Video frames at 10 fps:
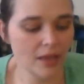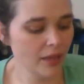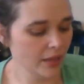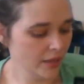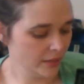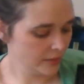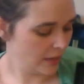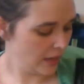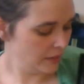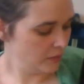And
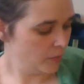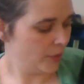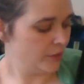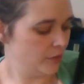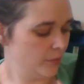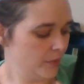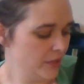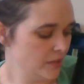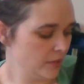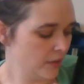I don't know about you, but
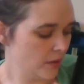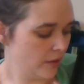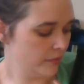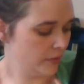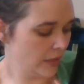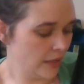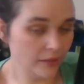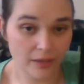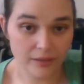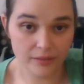these look an awful
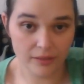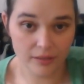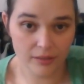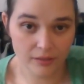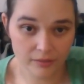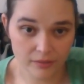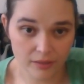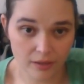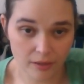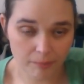lot like the
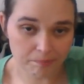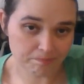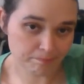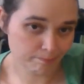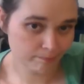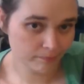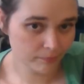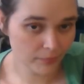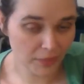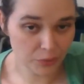um,
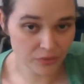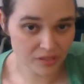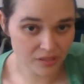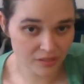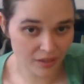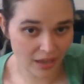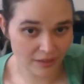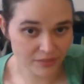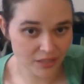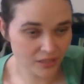Unison
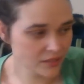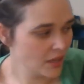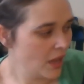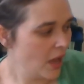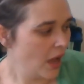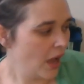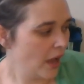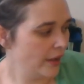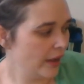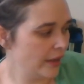half sticks.
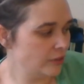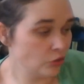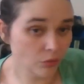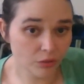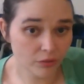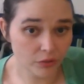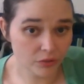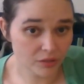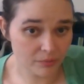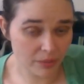I, I don't know if
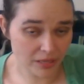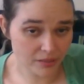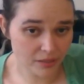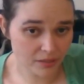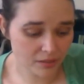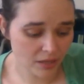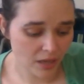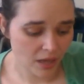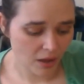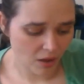Unison makes this.
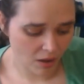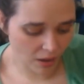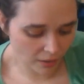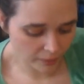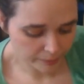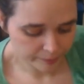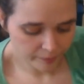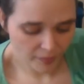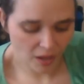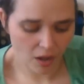Um,
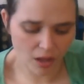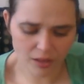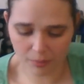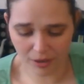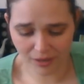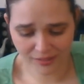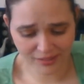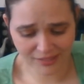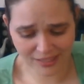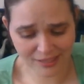on the box
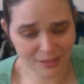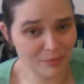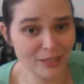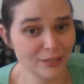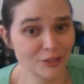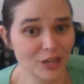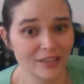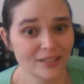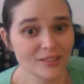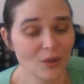it says it's made in
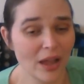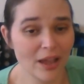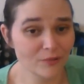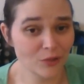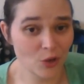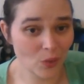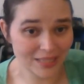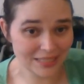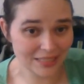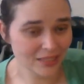China, so I have no
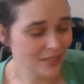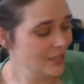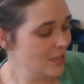idea.